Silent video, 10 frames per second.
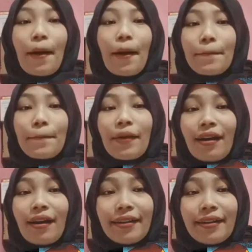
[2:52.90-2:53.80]

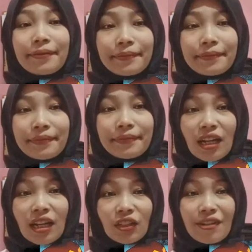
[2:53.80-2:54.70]
But
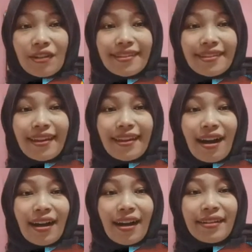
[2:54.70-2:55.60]
don't say
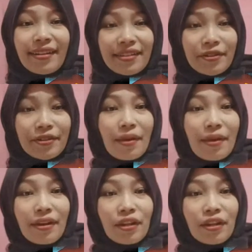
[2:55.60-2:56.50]
I didn't remind
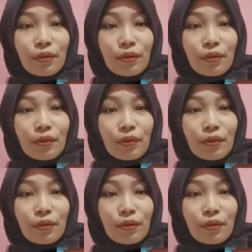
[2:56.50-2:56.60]
you."